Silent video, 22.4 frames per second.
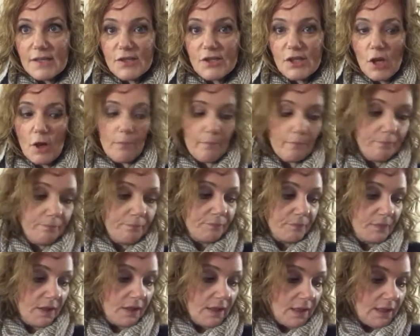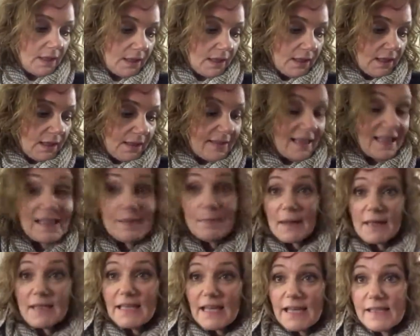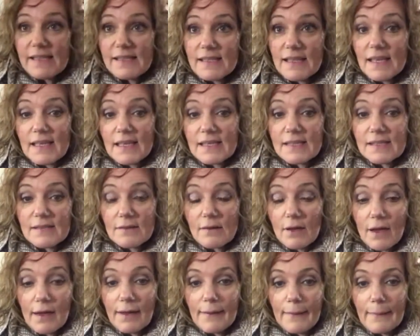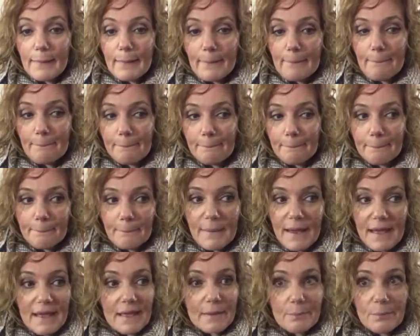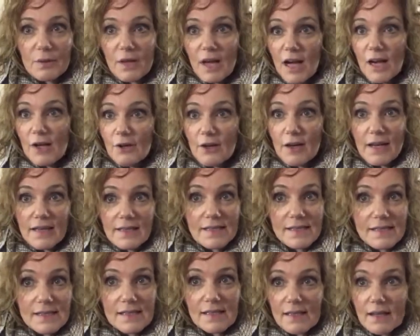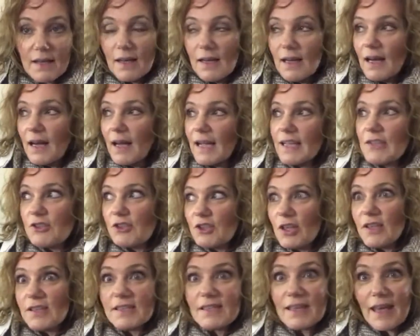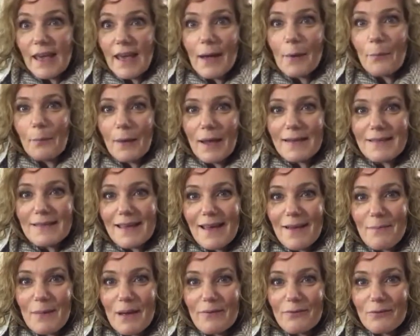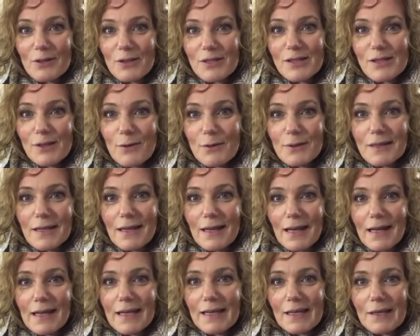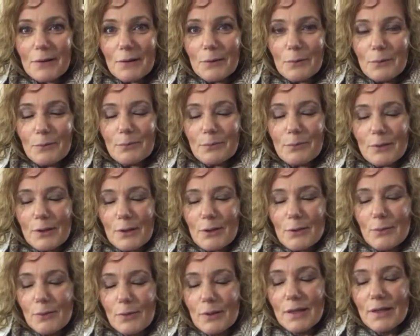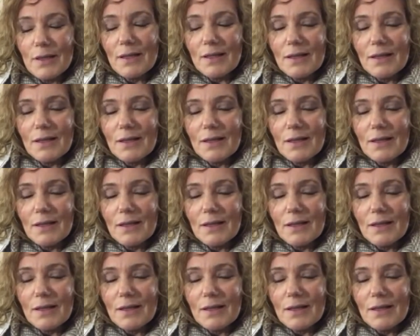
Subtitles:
So that's my day 6, making progress. I just can't wait to have my first load and get out of here. Woo!